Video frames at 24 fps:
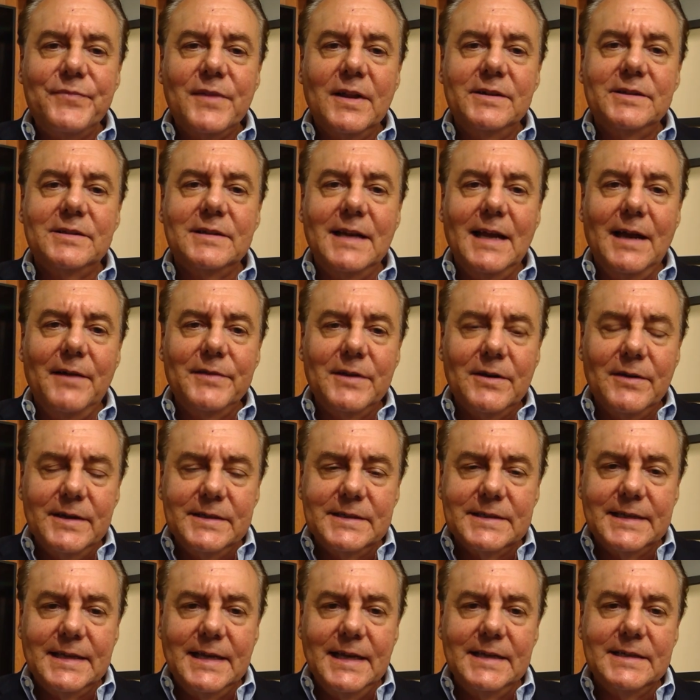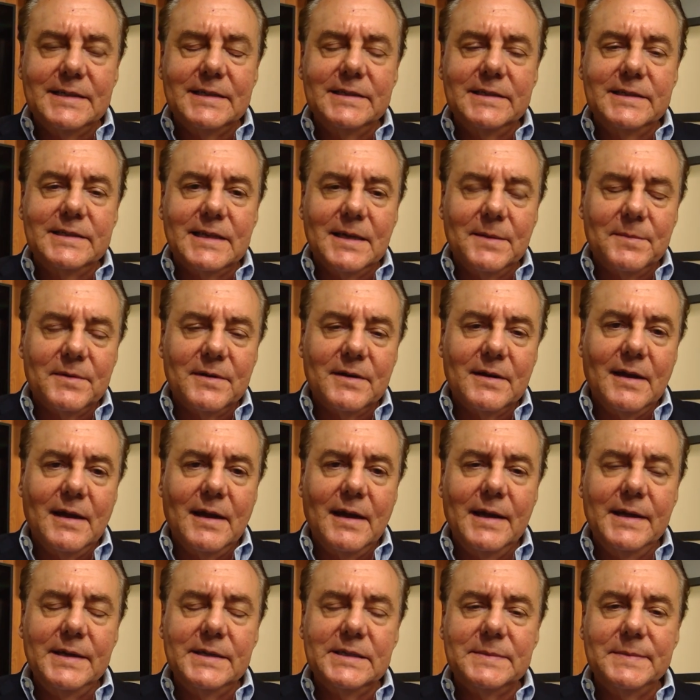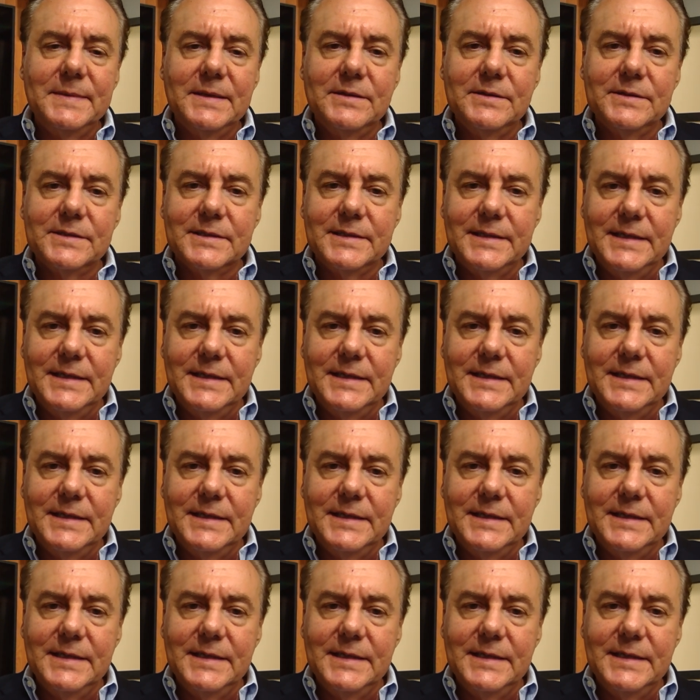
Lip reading: should have their education jeopardized because